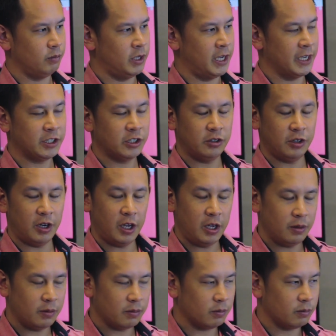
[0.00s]

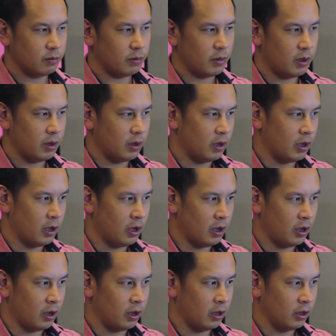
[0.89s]
Yesterday,
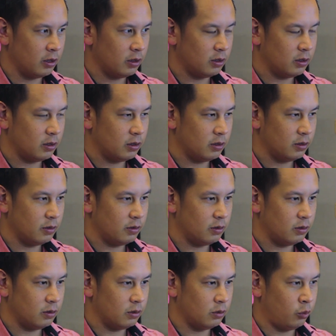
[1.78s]
uh,
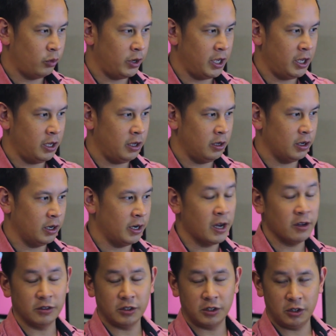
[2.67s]
we
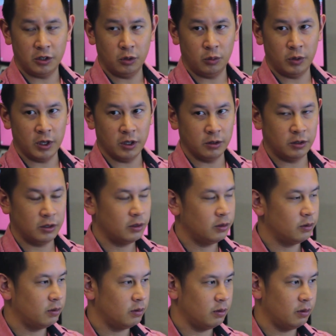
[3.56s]
announced to the world
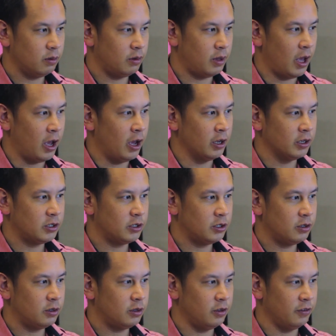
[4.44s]
that
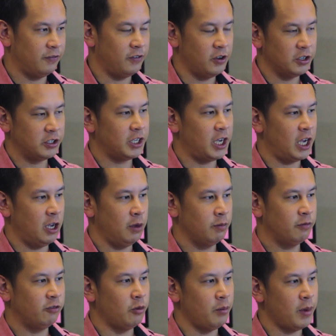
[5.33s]
the first
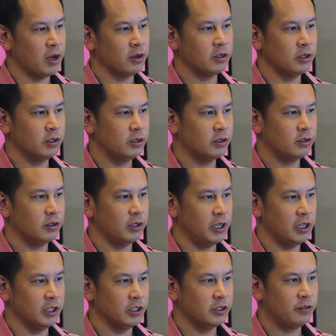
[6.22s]
game for Mountains
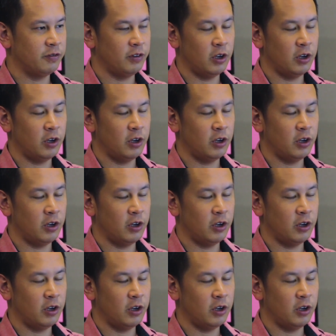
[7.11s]
is